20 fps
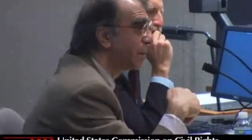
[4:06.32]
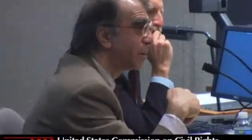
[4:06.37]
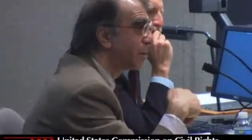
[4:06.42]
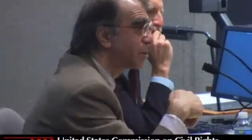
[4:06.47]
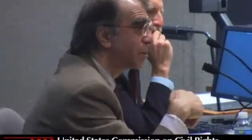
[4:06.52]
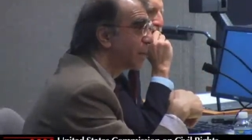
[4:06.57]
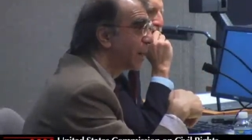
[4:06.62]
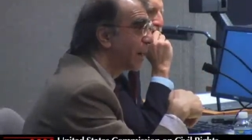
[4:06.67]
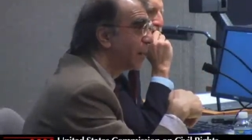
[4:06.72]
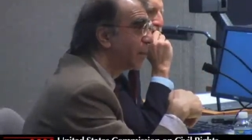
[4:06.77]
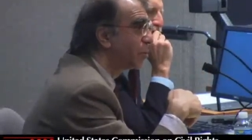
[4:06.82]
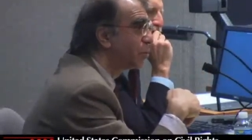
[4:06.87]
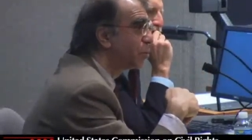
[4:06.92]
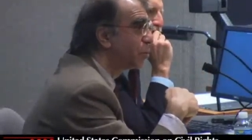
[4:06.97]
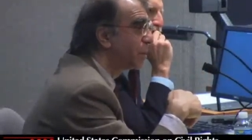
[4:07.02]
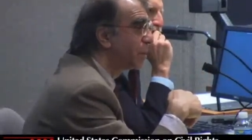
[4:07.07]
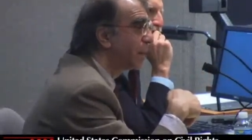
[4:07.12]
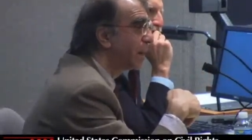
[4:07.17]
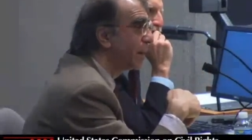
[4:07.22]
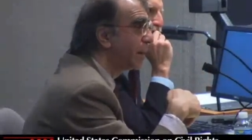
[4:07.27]
decide to
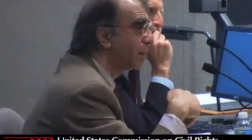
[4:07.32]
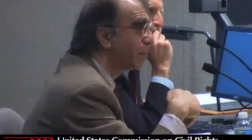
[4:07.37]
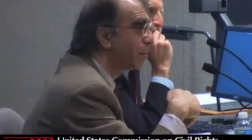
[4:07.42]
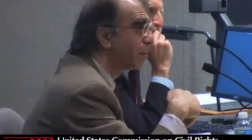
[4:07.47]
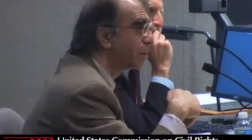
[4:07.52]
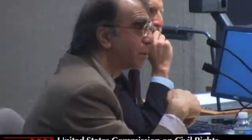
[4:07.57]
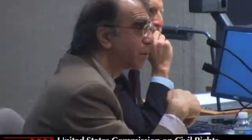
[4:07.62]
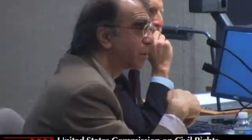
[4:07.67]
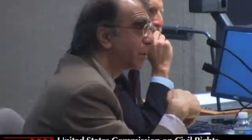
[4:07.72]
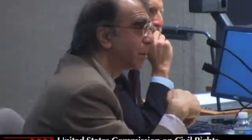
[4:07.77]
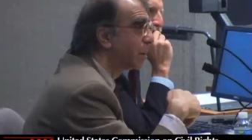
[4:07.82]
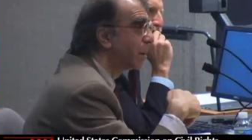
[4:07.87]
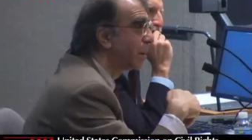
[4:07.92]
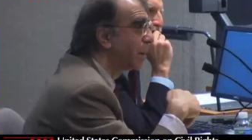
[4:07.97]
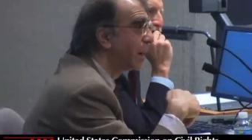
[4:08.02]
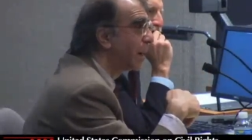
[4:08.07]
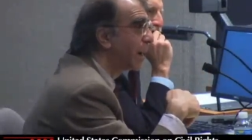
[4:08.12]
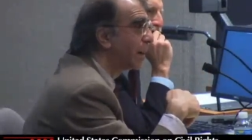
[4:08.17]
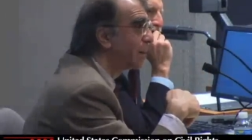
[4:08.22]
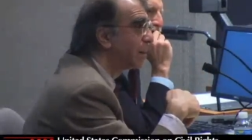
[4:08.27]
detain a
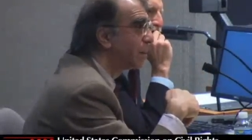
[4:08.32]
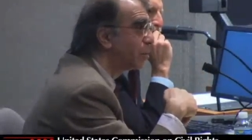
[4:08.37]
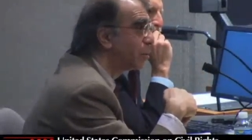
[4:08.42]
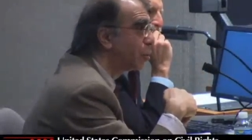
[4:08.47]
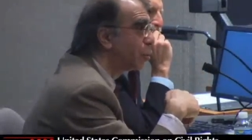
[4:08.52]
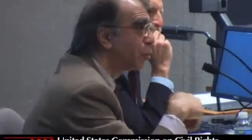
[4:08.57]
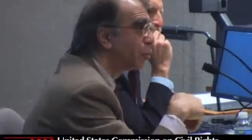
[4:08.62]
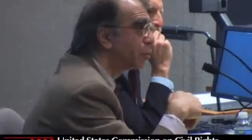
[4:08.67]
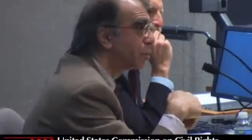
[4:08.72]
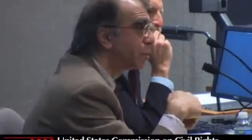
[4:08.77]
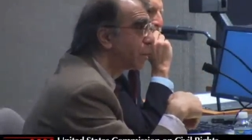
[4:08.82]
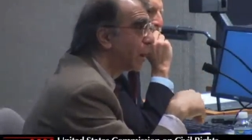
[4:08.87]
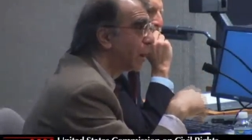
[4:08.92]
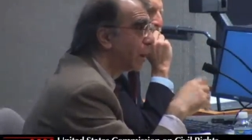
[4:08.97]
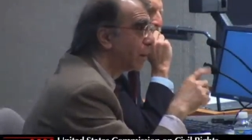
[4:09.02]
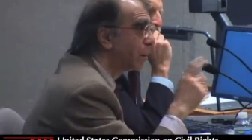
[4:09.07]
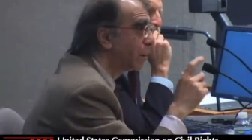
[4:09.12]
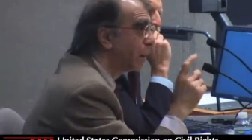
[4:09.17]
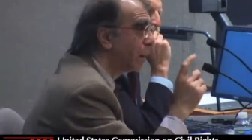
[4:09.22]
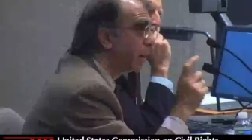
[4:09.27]
person I think those
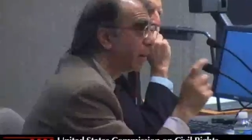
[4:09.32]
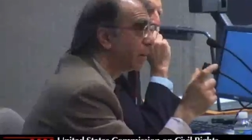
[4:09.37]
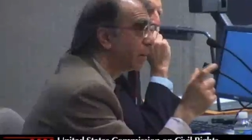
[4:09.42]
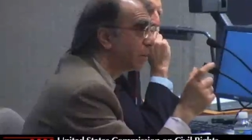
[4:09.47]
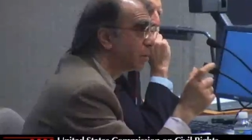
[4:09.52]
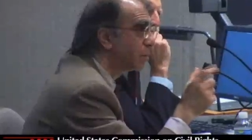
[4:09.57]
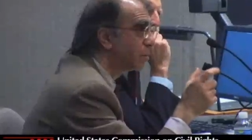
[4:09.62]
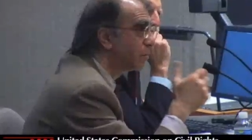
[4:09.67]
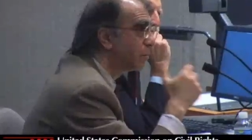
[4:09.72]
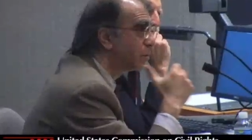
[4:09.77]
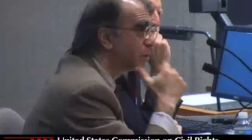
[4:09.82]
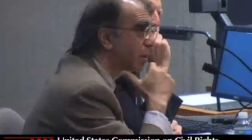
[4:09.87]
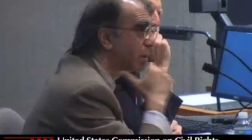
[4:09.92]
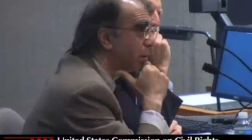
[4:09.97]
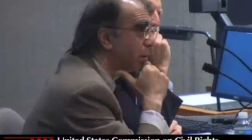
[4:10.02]
are the areas which